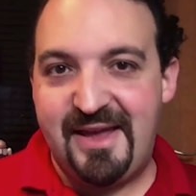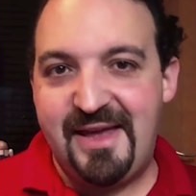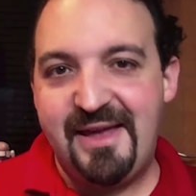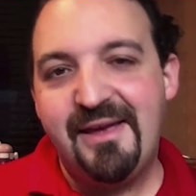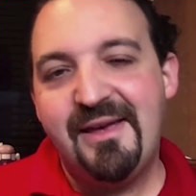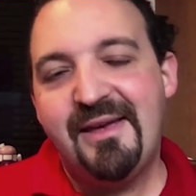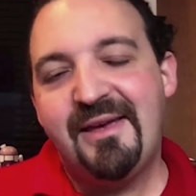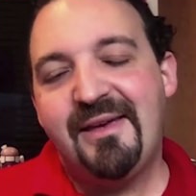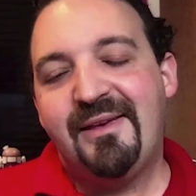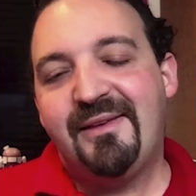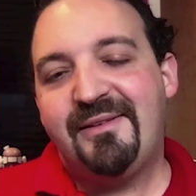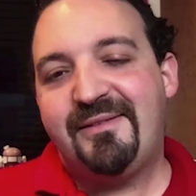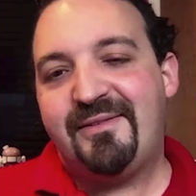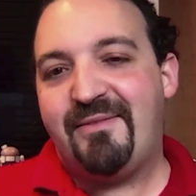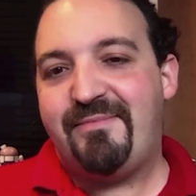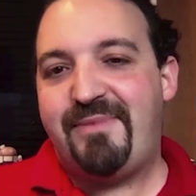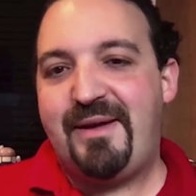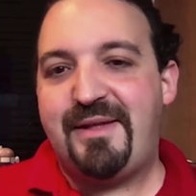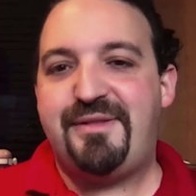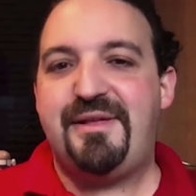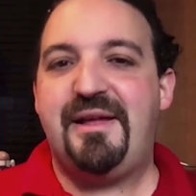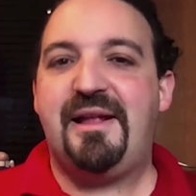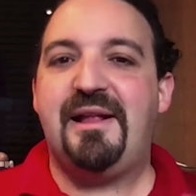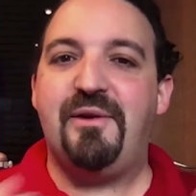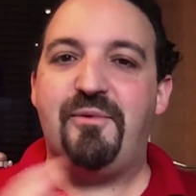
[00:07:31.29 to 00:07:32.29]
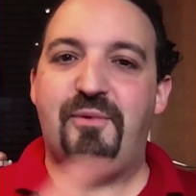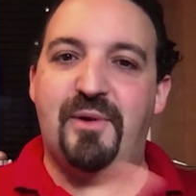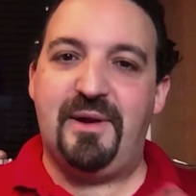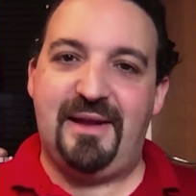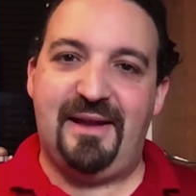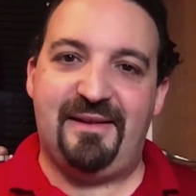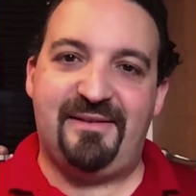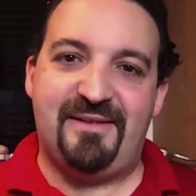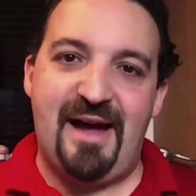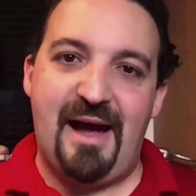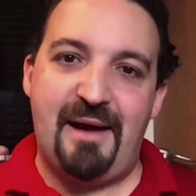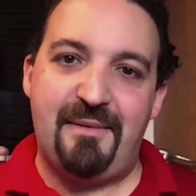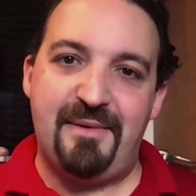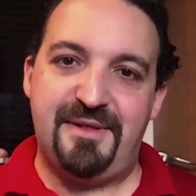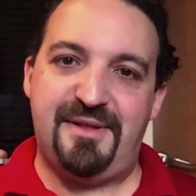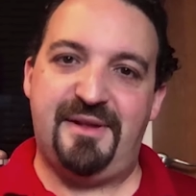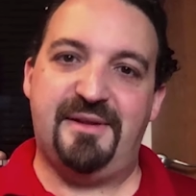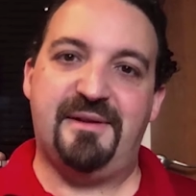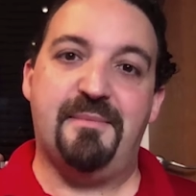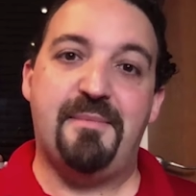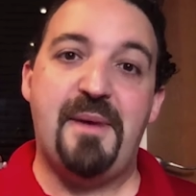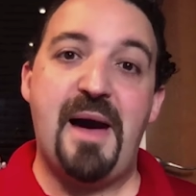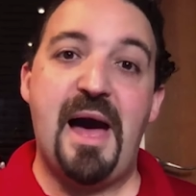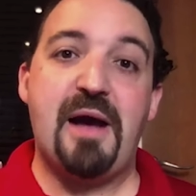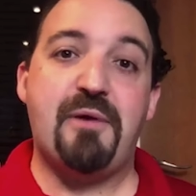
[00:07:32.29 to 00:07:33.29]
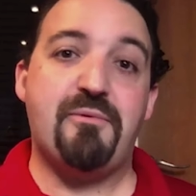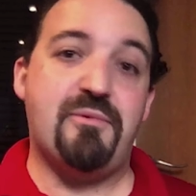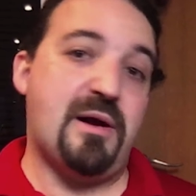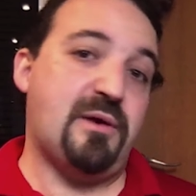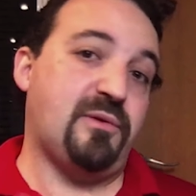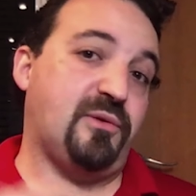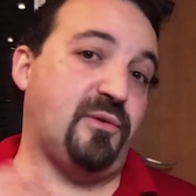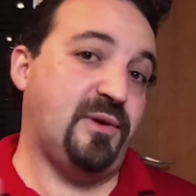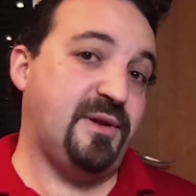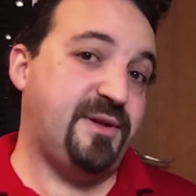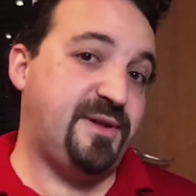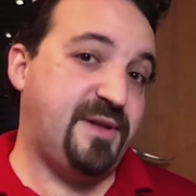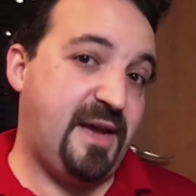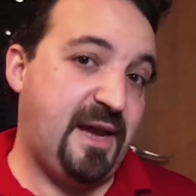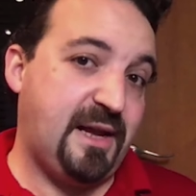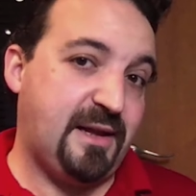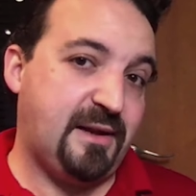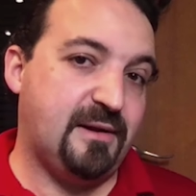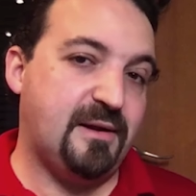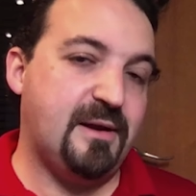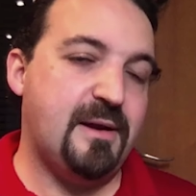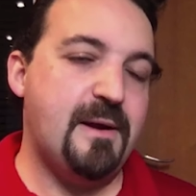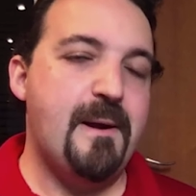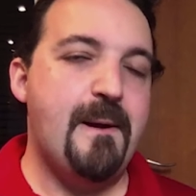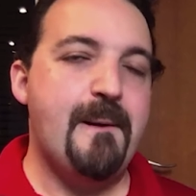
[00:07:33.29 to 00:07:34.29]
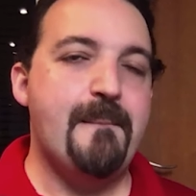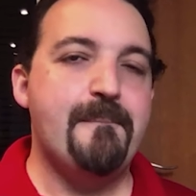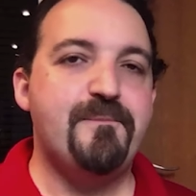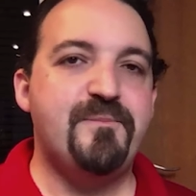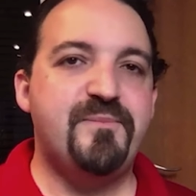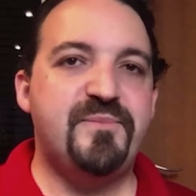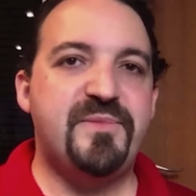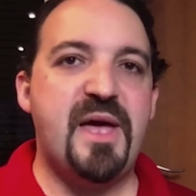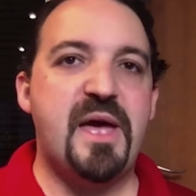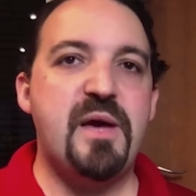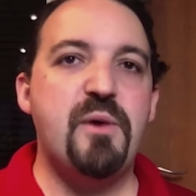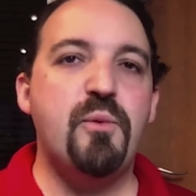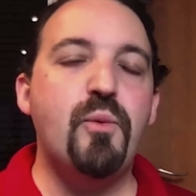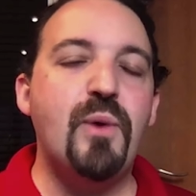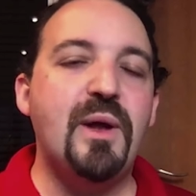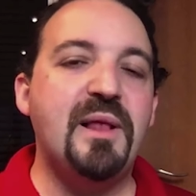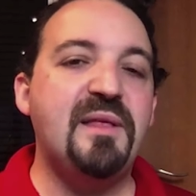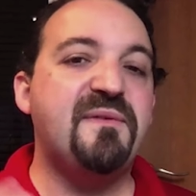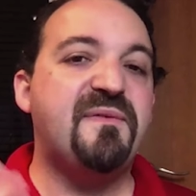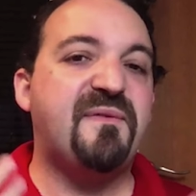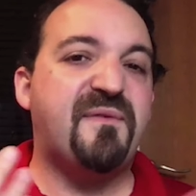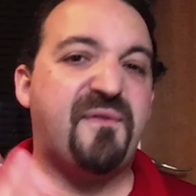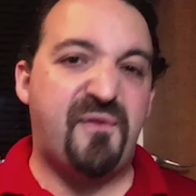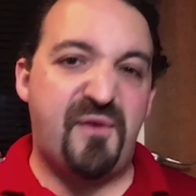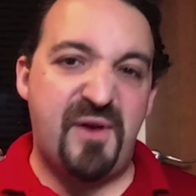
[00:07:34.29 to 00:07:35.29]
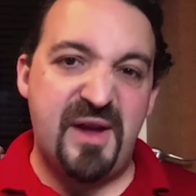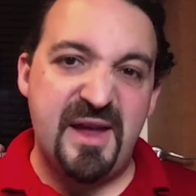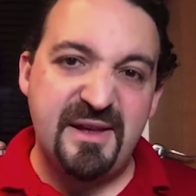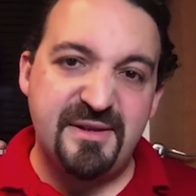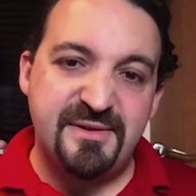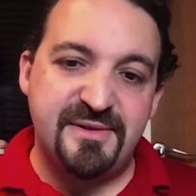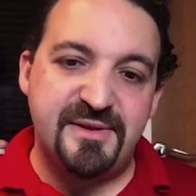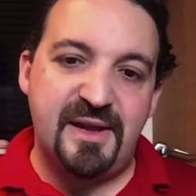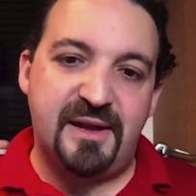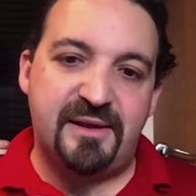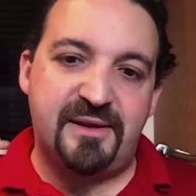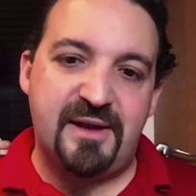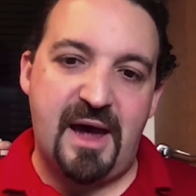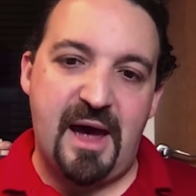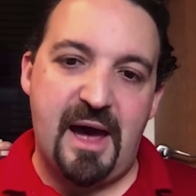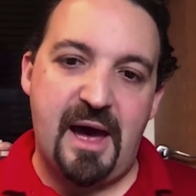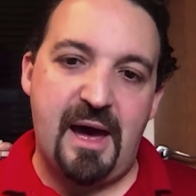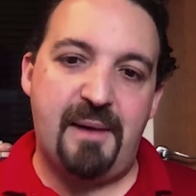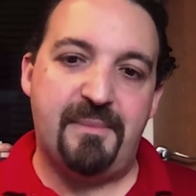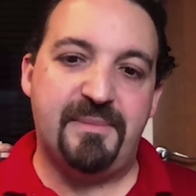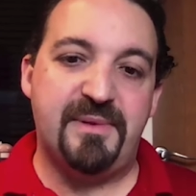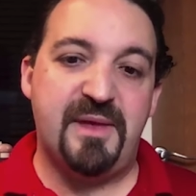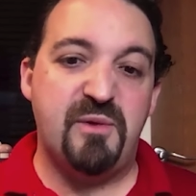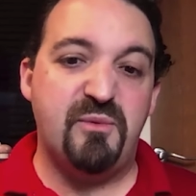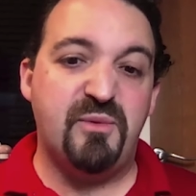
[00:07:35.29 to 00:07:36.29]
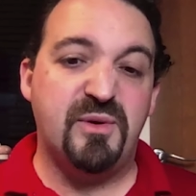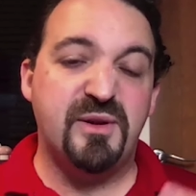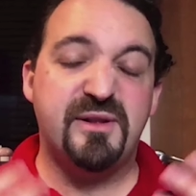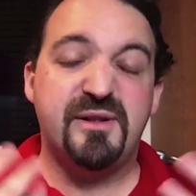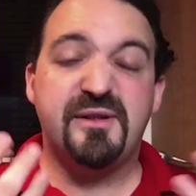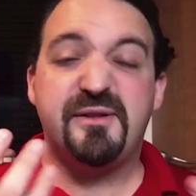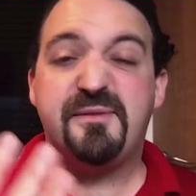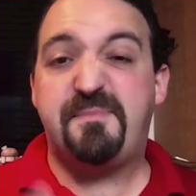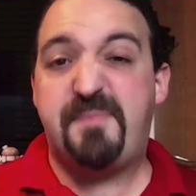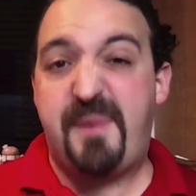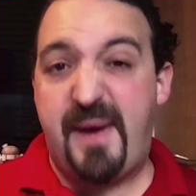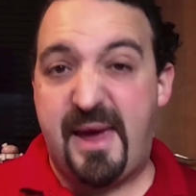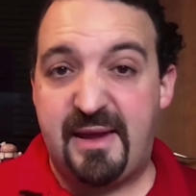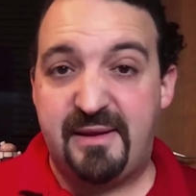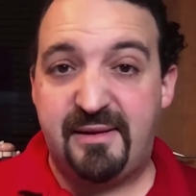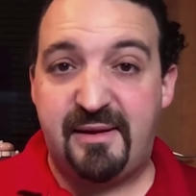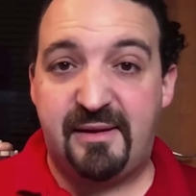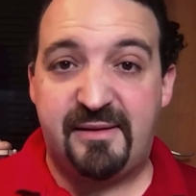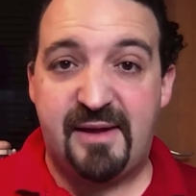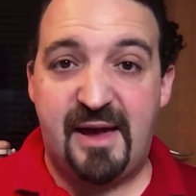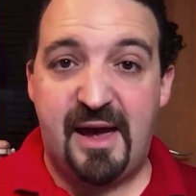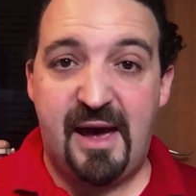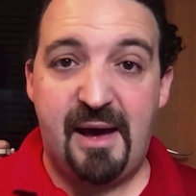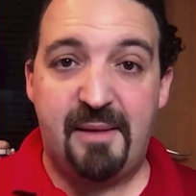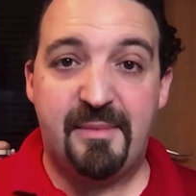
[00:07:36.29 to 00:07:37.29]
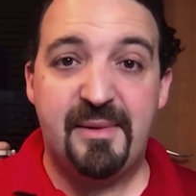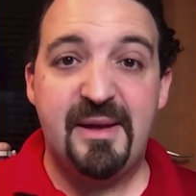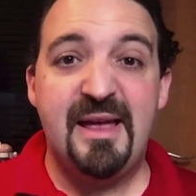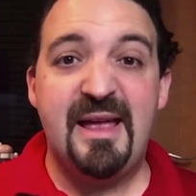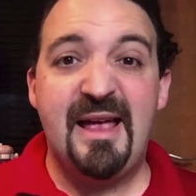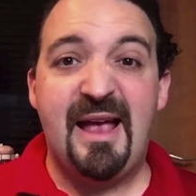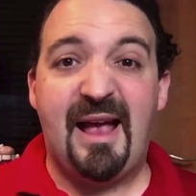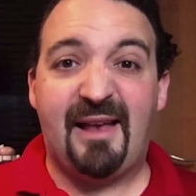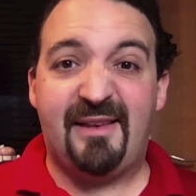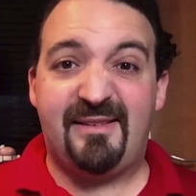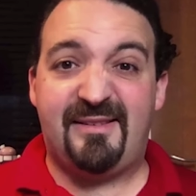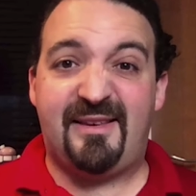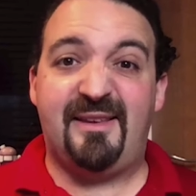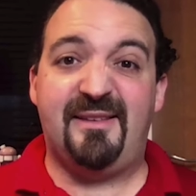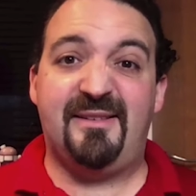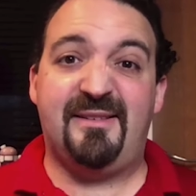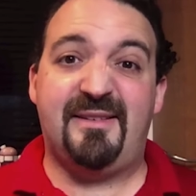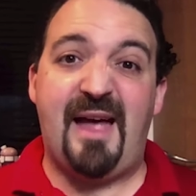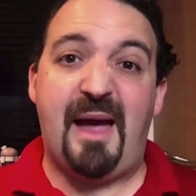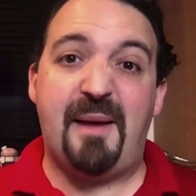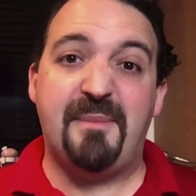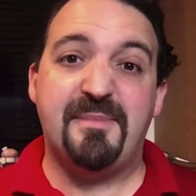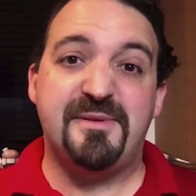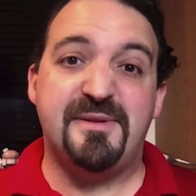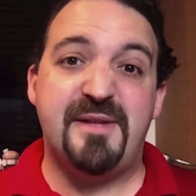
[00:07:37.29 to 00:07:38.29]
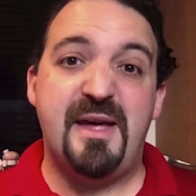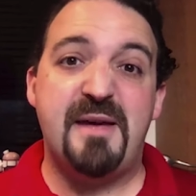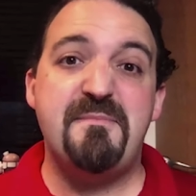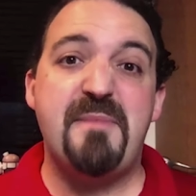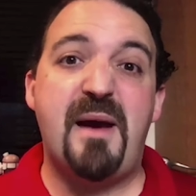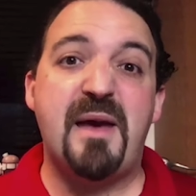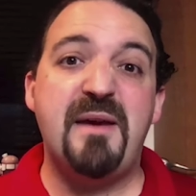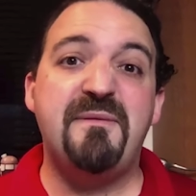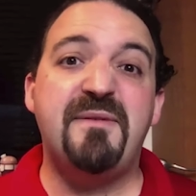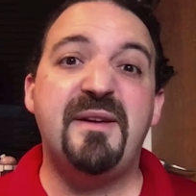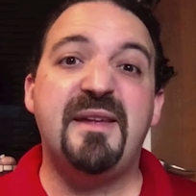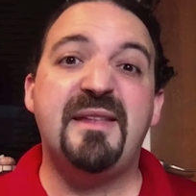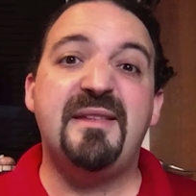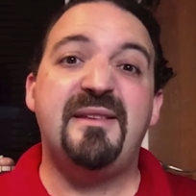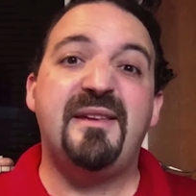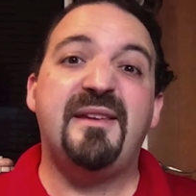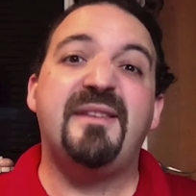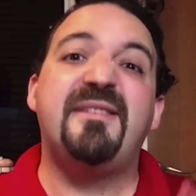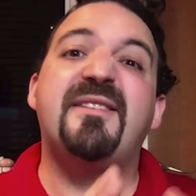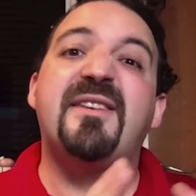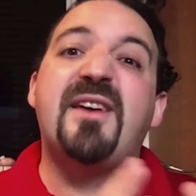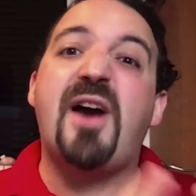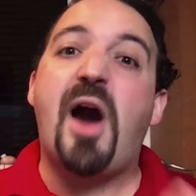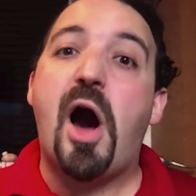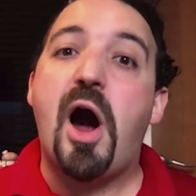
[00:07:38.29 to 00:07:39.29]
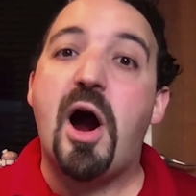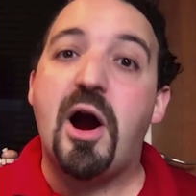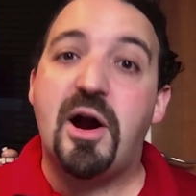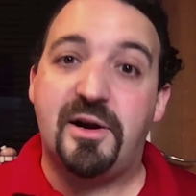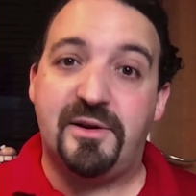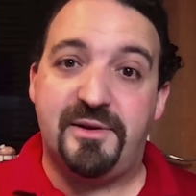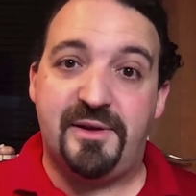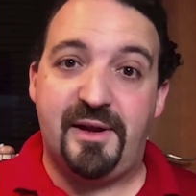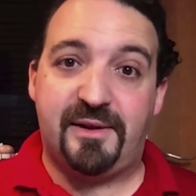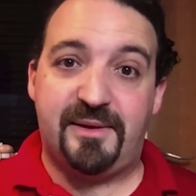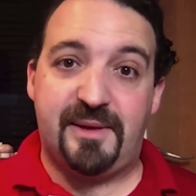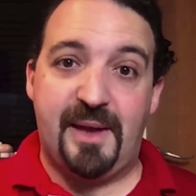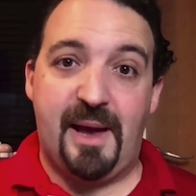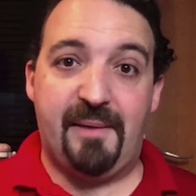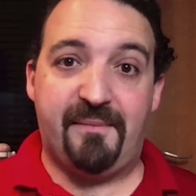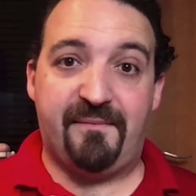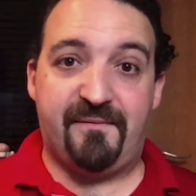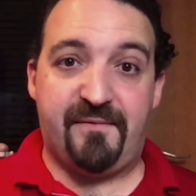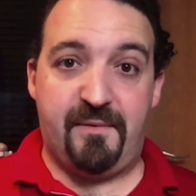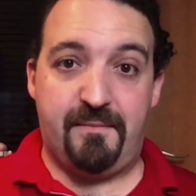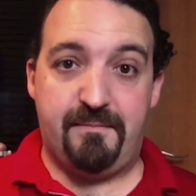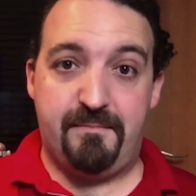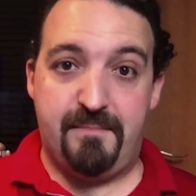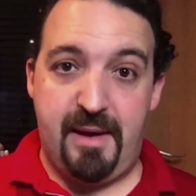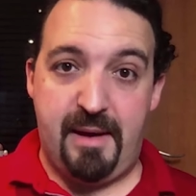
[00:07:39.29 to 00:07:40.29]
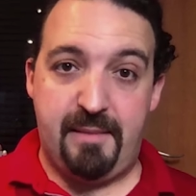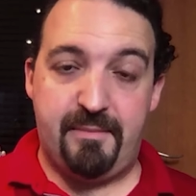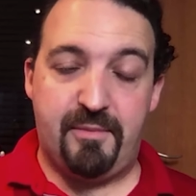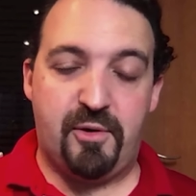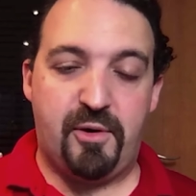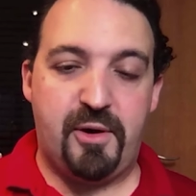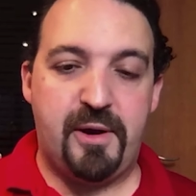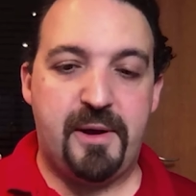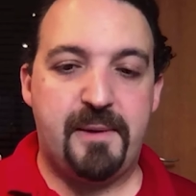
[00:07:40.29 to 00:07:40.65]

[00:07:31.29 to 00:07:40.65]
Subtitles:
So basically when a tab is in the background or is hidden, they will freeze the tab, they will suspend the tab, and sometimes they might even discard the tab from memory.